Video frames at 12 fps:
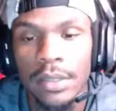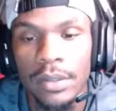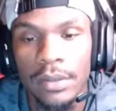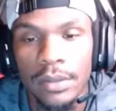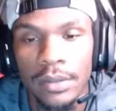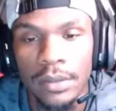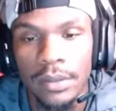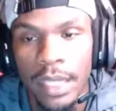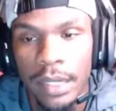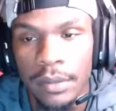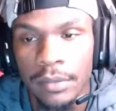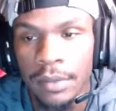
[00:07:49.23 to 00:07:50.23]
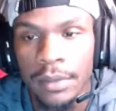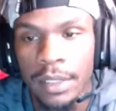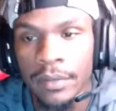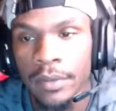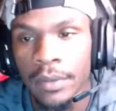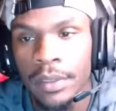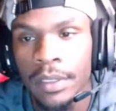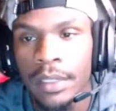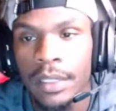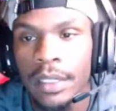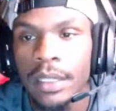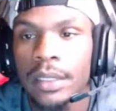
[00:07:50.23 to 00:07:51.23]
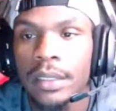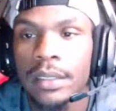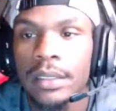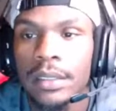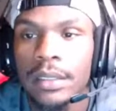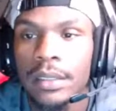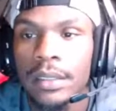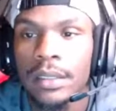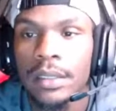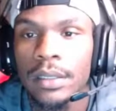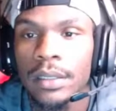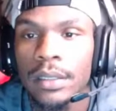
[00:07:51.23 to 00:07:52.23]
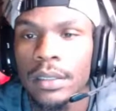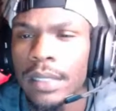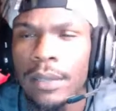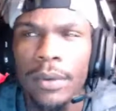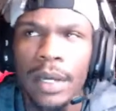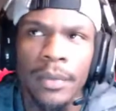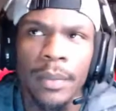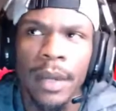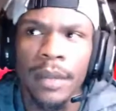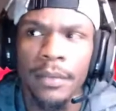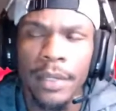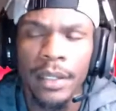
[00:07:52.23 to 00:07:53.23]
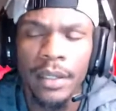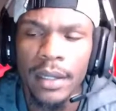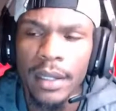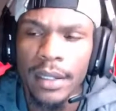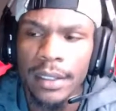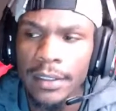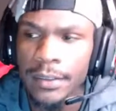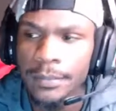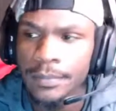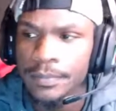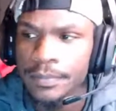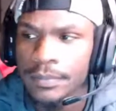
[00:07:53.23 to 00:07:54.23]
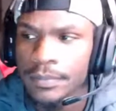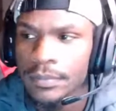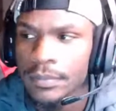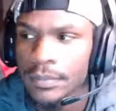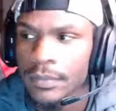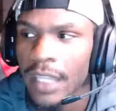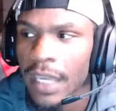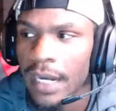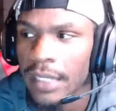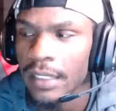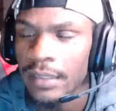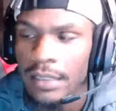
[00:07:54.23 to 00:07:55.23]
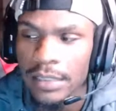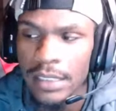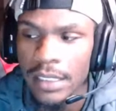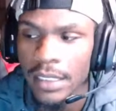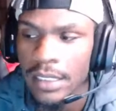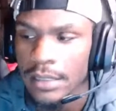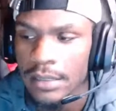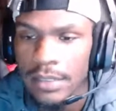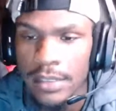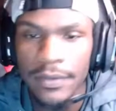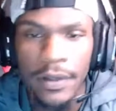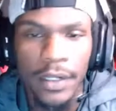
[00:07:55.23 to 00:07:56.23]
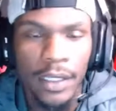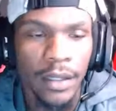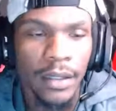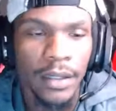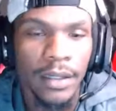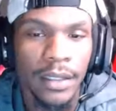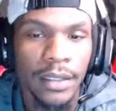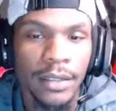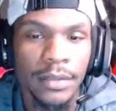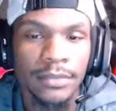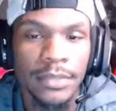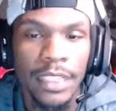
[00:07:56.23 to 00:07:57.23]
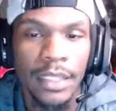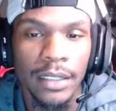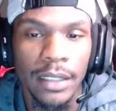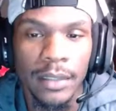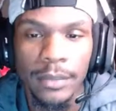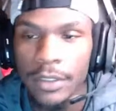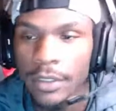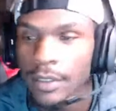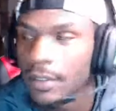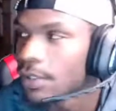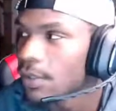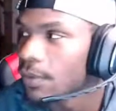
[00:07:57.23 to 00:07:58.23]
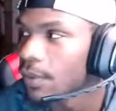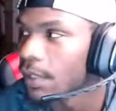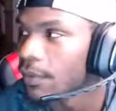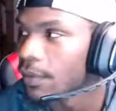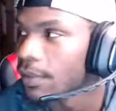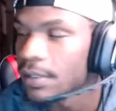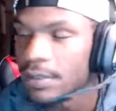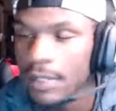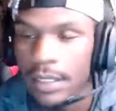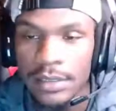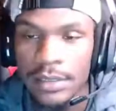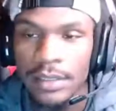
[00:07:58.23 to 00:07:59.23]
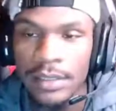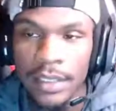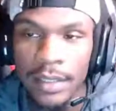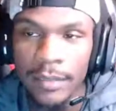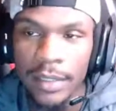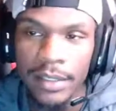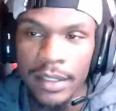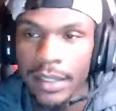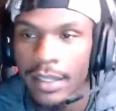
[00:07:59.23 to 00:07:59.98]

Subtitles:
so that won't ever really that won't ever bother me. And I think just the kids is just funny, killing them or whatever. So I mean,